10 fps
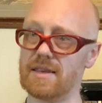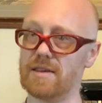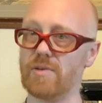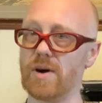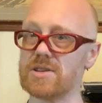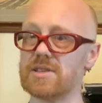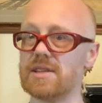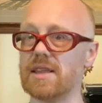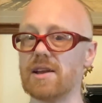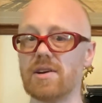quest
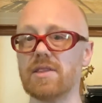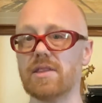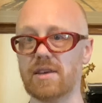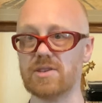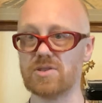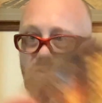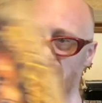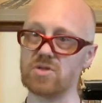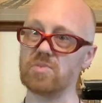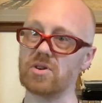that are in these
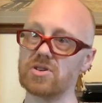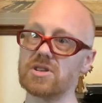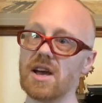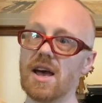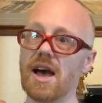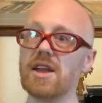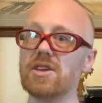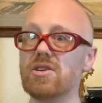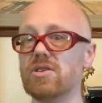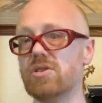quest books, and
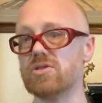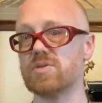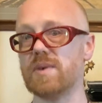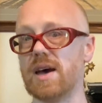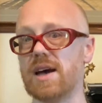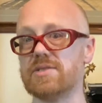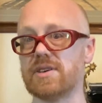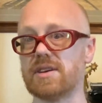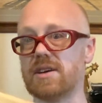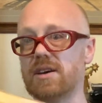you use them as
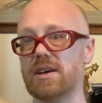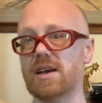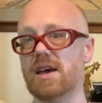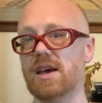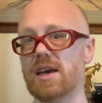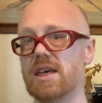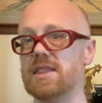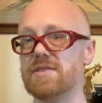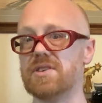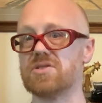like
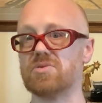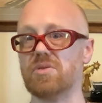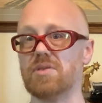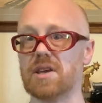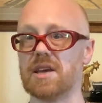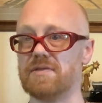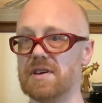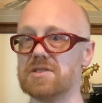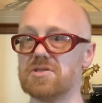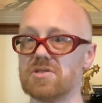individual like
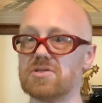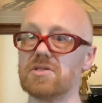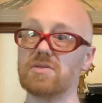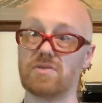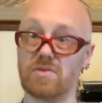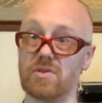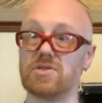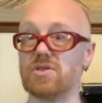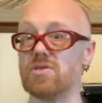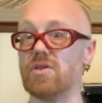adventures. And of course, you
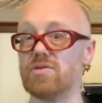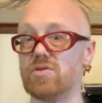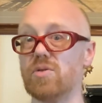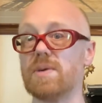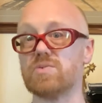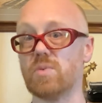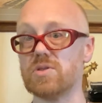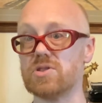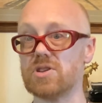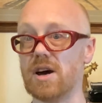could do them as one
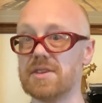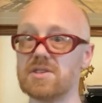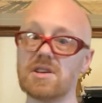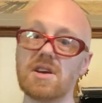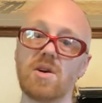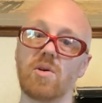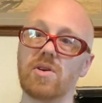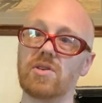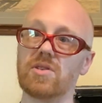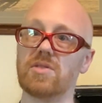shots, or
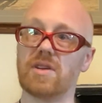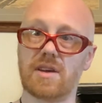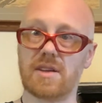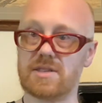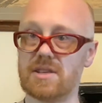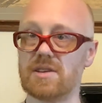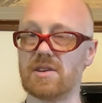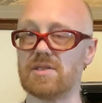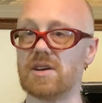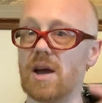you could like sit there
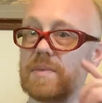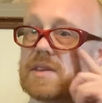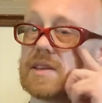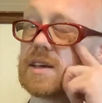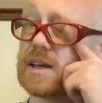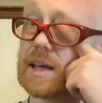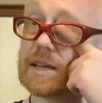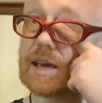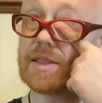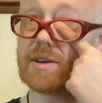and time and
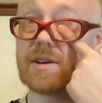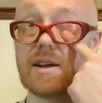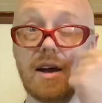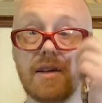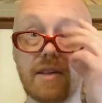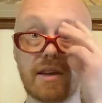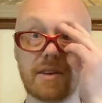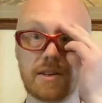together, like